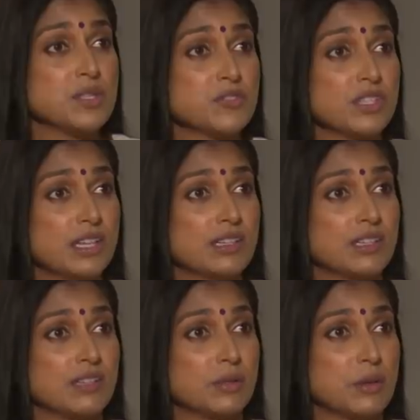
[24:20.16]
in Sri
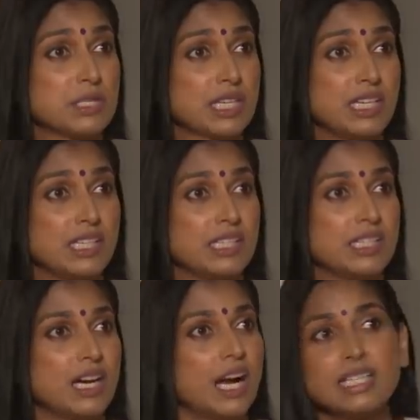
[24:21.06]
Lanka when I was a
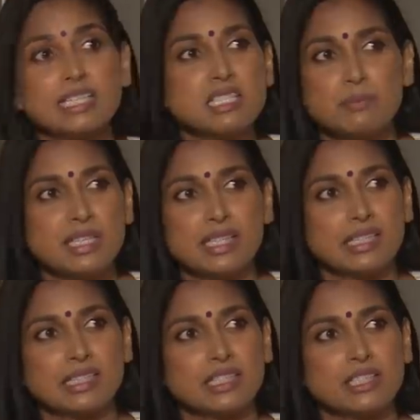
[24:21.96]
kid, I didn't speak
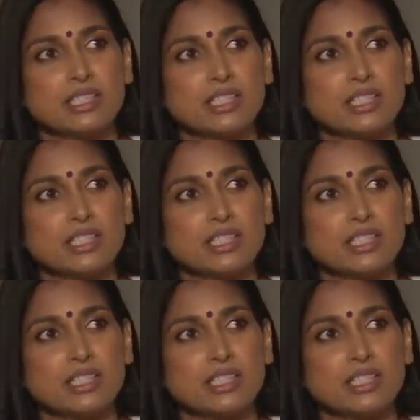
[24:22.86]
English.